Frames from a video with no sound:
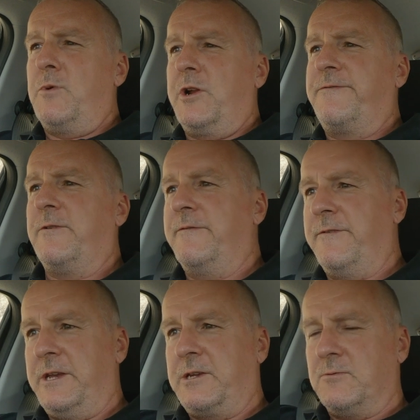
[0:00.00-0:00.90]
for
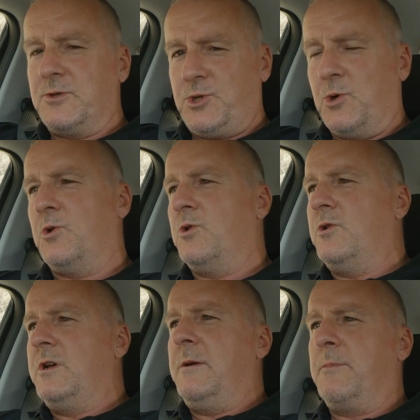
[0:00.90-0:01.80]
modified vehicles,
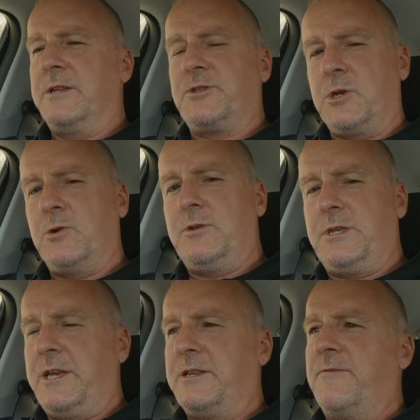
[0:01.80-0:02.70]
sure, but it's a
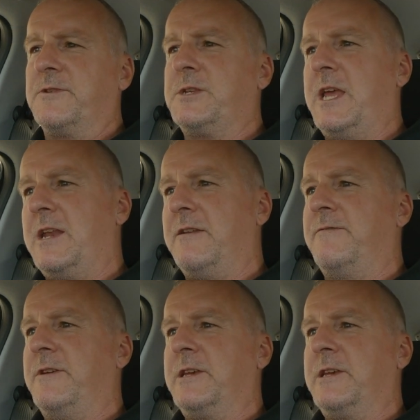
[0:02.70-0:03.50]
good test for standard